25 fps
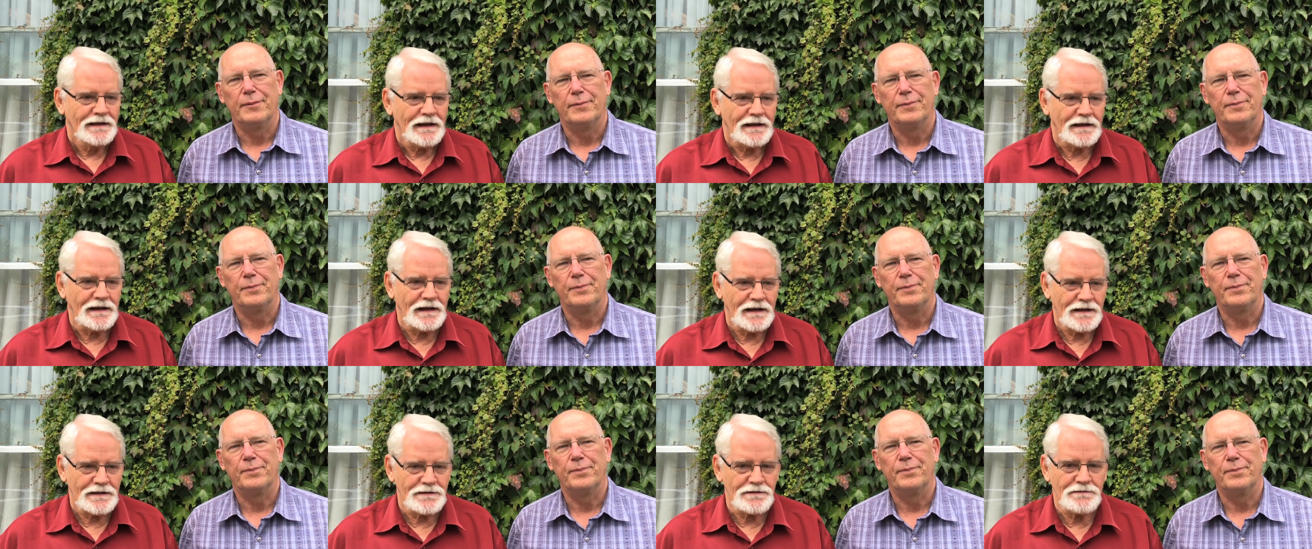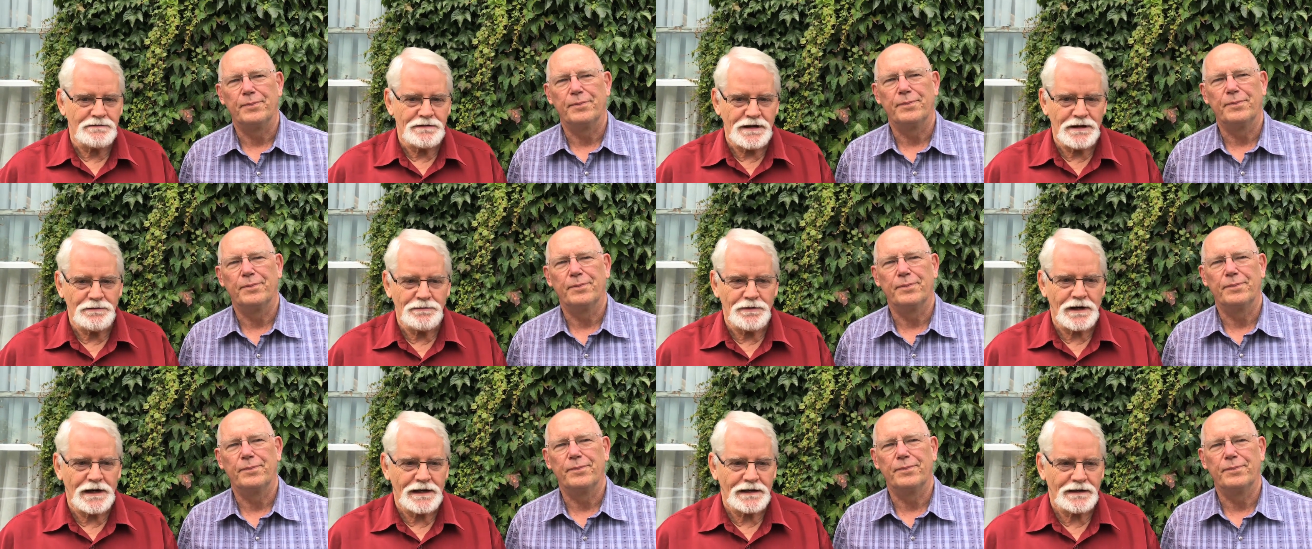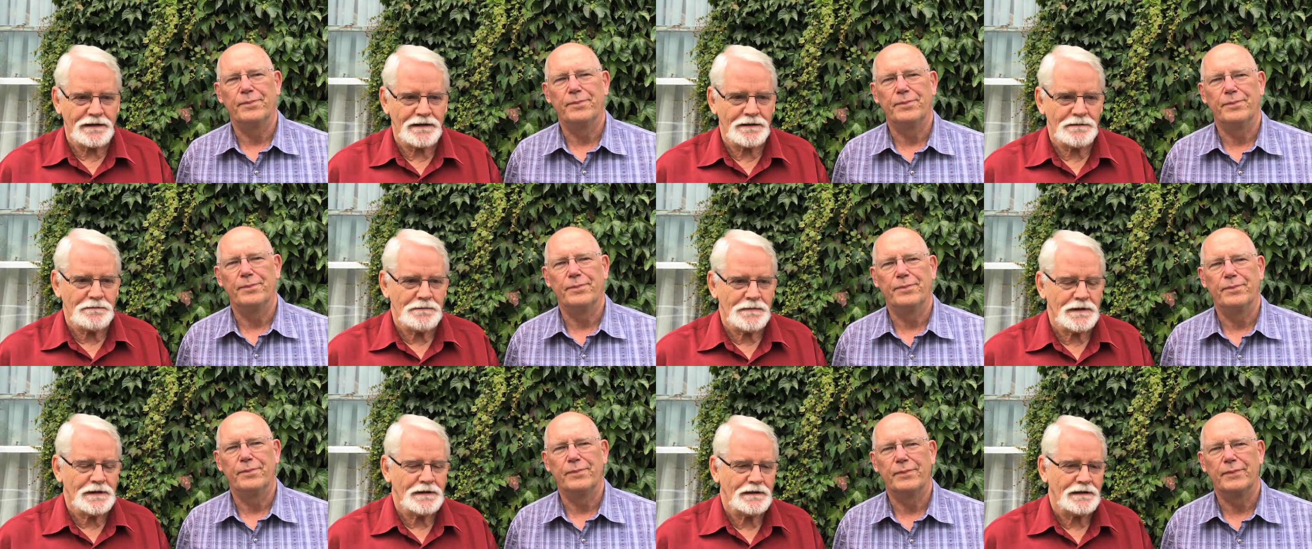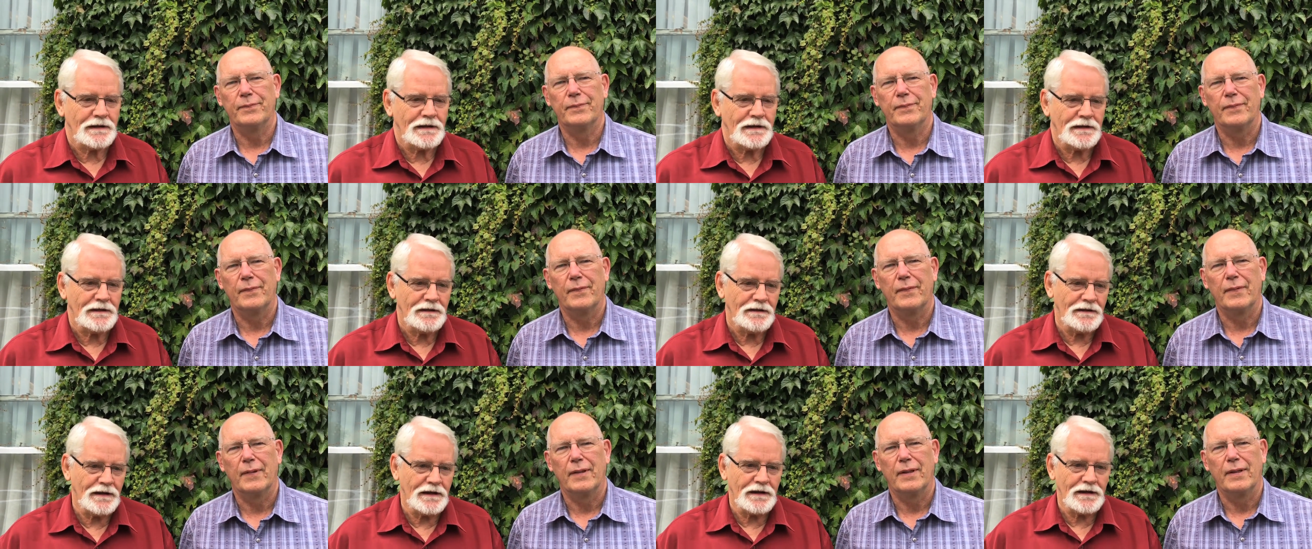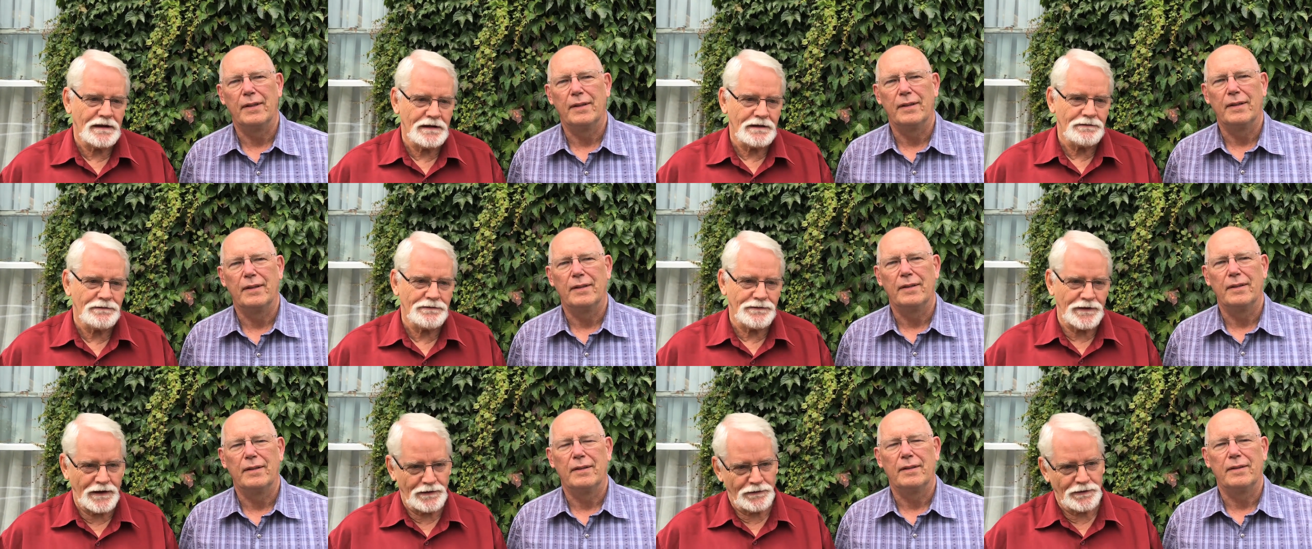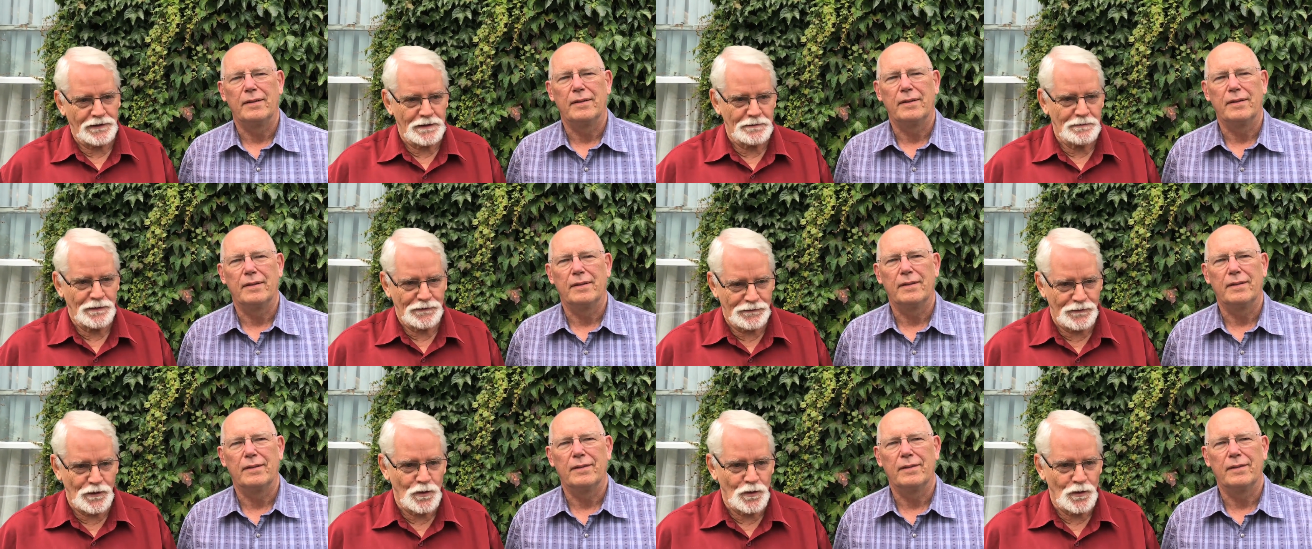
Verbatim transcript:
Speaker 1: I had to rewrite them and then I found them of